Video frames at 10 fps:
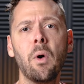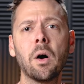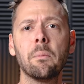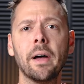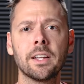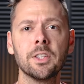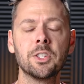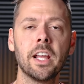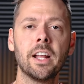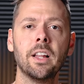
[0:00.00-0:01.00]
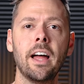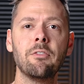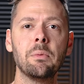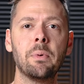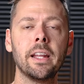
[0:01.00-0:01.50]
Welcome back to the channel,
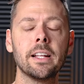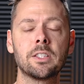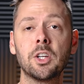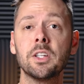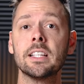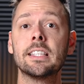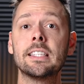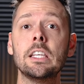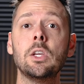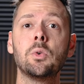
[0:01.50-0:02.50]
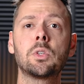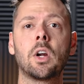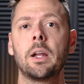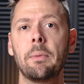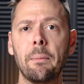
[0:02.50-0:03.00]
everybody. It's good to see you.
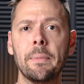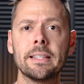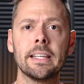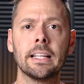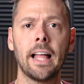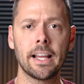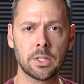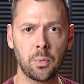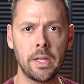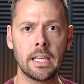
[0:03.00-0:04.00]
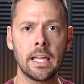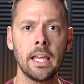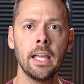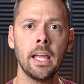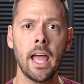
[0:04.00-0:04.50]
Sorry about missing last
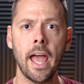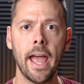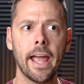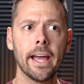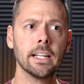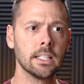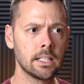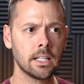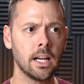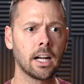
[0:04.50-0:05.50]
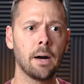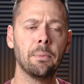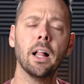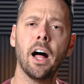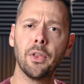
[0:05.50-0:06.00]
week and a
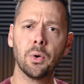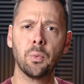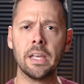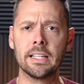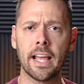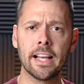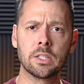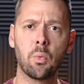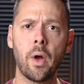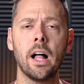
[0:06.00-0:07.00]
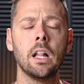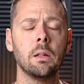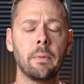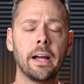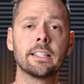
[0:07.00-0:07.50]
couple other weeks as
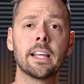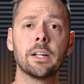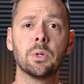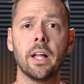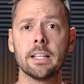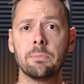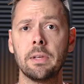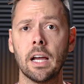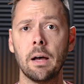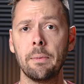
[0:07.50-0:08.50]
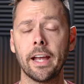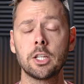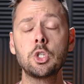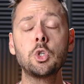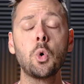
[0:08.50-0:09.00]
well. My schedule has become
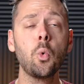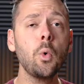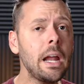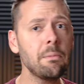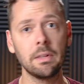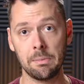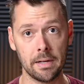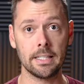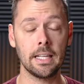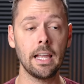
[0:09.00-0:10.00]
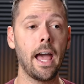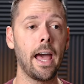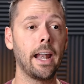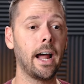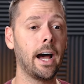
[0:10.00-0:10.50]
extremely busy
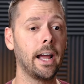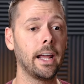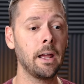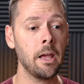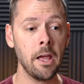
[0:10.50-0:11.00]
and I